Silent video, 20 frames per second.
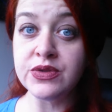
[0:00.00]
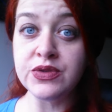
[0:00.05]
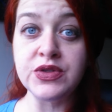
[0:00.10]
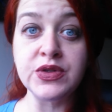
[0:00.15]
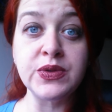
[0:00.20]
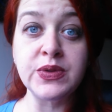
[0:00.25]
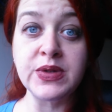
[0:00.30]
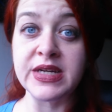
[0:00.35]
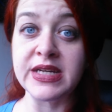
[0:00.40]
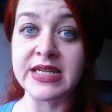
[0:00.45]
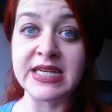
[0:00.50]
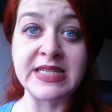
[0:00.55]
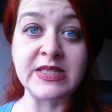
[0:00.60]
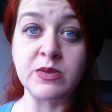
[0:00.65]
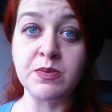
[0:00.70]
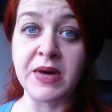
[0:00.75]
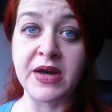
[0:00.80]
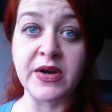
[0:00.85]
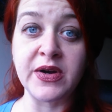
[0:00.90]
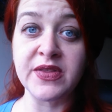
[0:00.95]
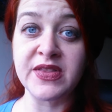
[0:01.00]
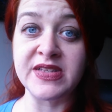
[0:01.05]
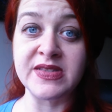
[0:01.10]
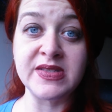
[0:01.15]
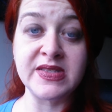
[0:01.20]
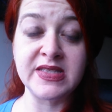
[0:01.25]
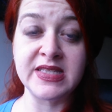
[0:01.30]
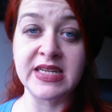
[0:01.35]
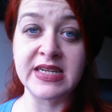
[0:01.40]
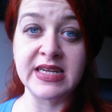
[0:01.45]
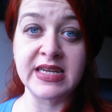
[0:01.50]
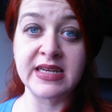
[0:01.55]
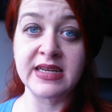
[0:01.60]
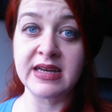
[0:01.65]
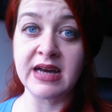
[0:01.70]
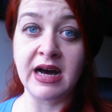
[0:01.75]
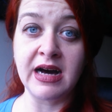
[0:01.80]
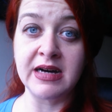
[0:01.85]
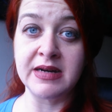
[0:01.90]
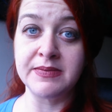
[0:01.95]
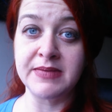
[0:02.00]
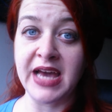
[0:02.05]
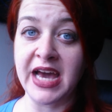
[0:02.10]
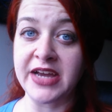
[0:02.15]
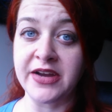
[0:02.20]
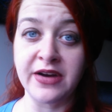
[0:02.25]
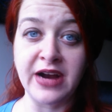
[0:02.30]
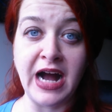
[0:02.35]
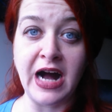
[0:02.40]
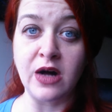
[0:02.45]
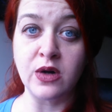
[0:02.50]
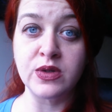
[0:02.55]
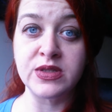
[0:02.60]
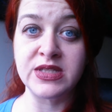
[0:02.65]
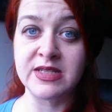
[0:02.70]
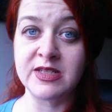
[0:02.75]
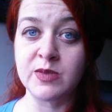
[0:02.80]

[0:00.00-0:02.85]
do it. It's better than sitting at your house.